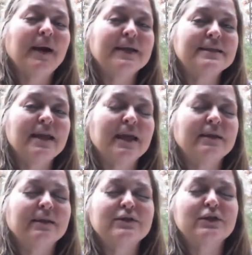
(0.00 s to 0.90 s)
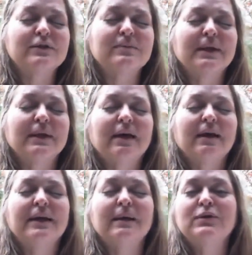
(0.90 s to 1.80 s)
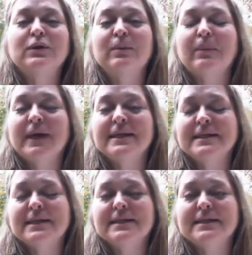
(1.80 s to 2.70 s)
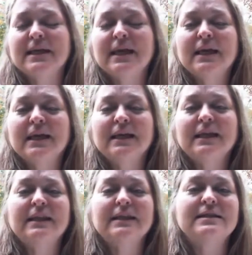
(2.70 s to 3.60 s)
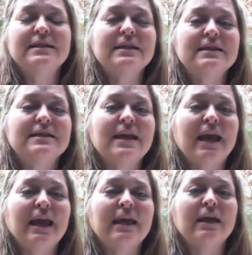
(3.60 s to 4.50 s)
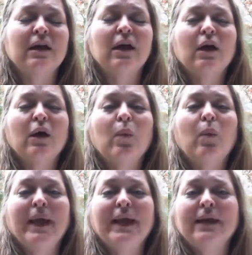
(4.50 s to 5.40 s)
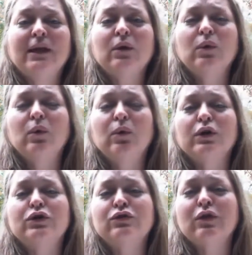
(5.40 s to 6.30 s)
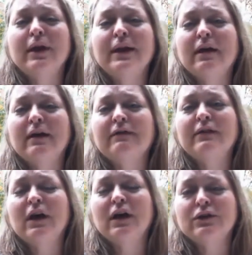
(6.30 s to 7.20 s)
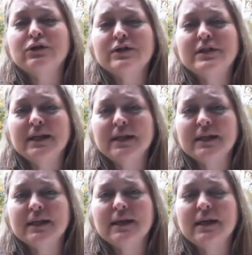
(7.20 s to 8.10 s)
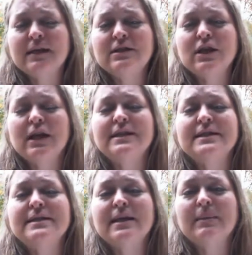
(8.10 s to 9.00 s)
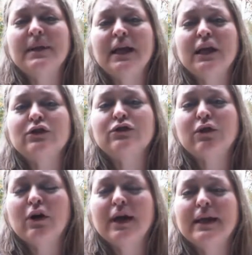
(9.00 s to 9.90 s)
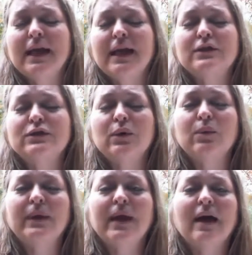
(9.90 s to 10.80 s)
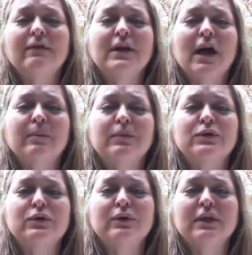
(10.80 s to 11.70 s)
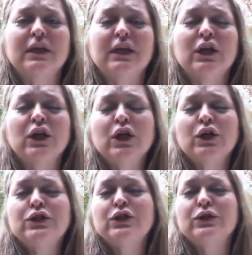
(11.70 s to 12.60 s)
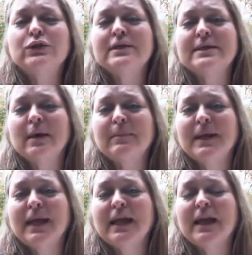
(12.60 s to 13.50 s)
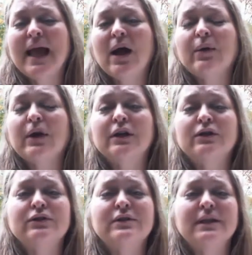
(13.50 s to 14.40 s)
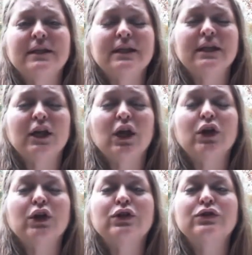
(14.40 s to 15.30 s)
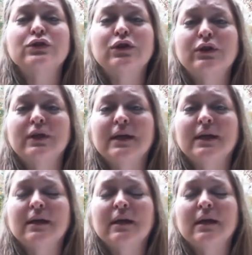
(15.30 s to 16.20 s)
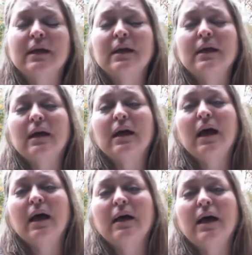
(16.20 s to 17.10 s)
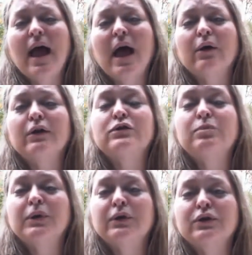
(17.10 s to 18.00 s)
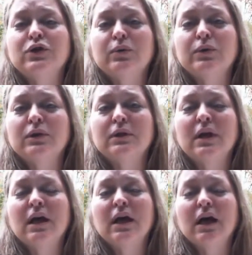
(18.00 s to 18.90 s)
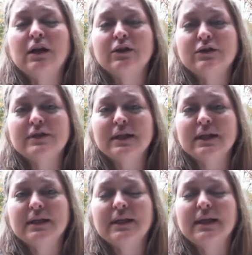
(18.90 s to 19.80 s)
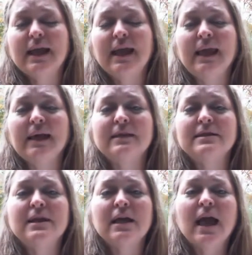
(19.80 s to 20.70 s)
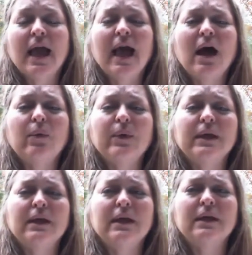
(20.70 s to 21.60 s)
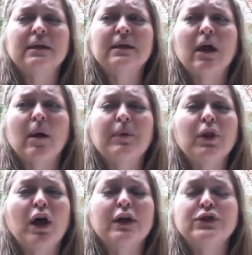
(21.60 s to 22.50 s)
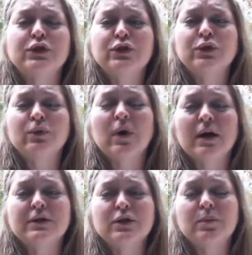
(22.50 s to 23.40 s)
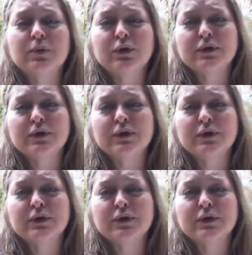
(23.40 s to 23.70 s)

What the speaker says: Neptune in Pisces. This is a waning or trine of understanding. It's a disseminating trine, and so we have an opportunity to disseminate our understanding concerning our spiritual understanding and how it applies to us